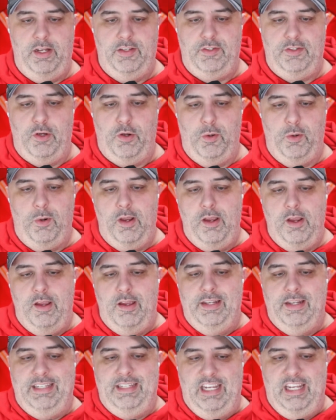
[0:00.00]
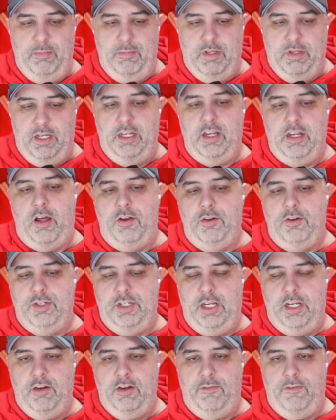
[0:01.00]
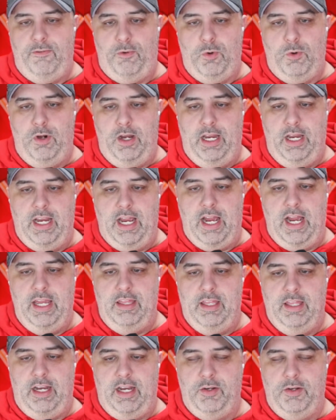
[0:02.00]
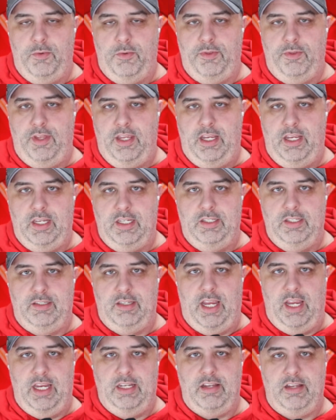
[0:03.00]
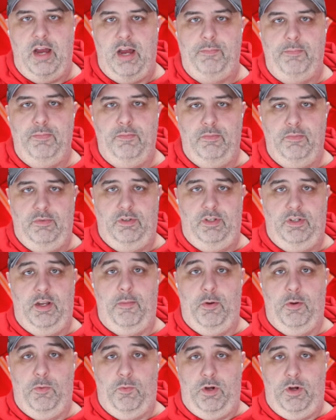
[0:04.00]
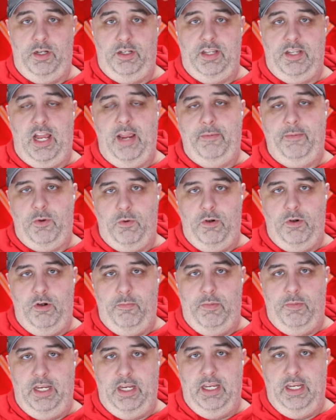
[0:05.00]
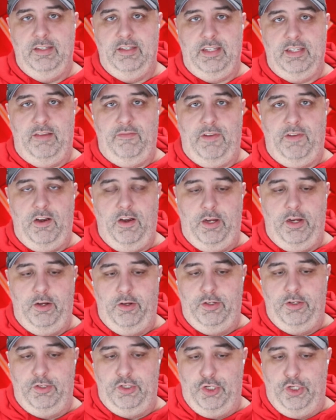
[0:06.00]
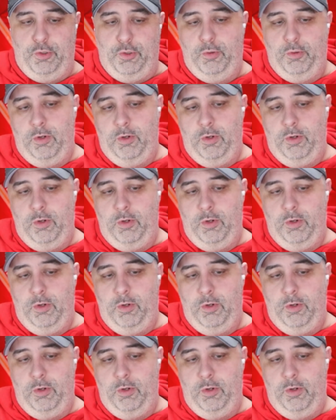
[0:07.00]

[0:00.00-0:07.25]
So $10 million a year for a guy that I don't think is a top number 1 type corner, but he is a very good 2